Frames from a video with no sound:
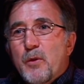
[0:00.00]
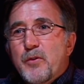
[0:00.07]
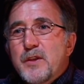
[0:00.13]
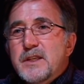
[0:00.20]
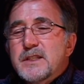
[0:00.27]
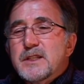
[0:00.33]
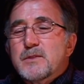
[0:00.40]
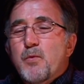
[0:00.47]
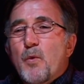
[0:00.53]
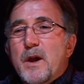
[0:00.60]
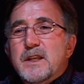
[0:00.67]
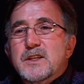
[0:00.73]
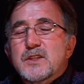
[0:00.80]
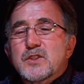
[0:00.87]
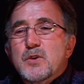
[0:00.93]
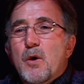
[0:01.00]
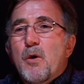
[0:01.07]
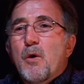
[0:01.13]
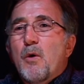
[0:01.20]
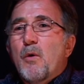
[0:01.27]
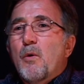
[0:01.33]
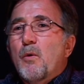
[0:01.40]
this is what's
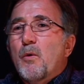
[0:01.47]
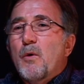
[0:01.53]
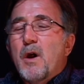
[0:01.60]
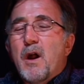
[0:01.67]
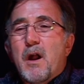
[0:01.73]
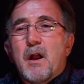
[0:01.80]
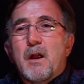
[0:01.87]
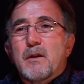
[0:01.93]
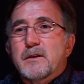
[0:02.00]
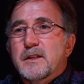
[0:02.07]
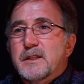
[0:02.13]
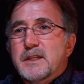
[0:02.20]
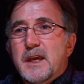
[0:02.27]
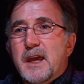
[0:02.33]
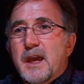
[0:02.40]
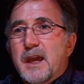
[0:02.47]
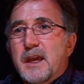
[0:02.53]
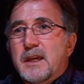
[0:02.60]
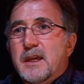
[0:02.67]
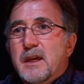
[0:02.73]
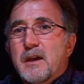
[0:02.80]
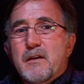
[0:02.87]
so hard to take